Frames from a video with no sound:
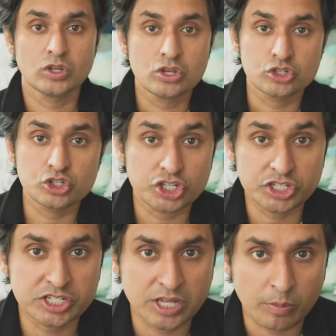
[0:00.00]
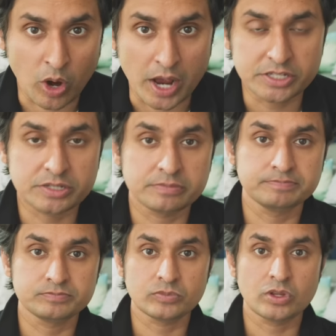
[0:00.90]
So just to summarize,
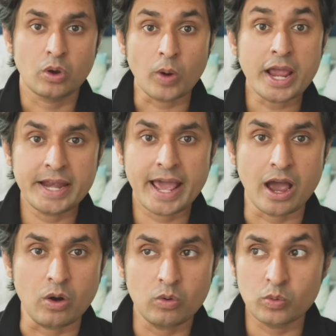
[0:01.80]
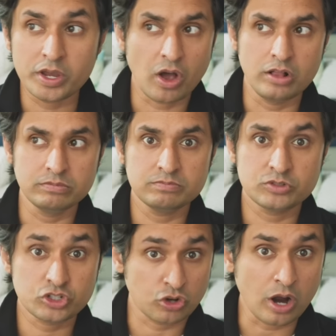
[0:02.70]
right now, we all
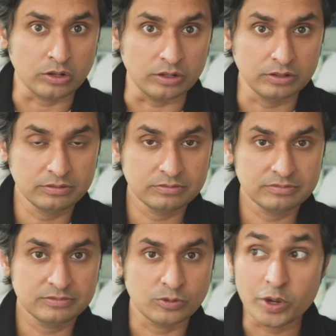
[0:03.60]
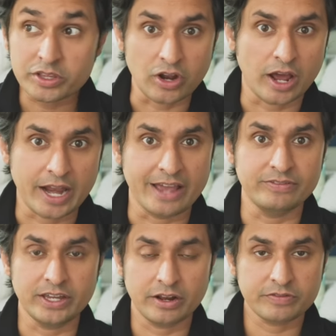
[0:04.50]
struggle with not
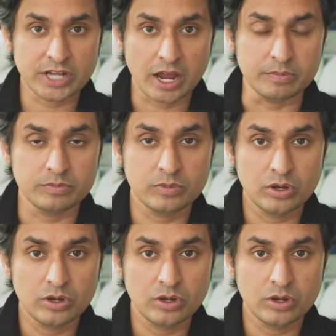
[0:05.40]
having enough time.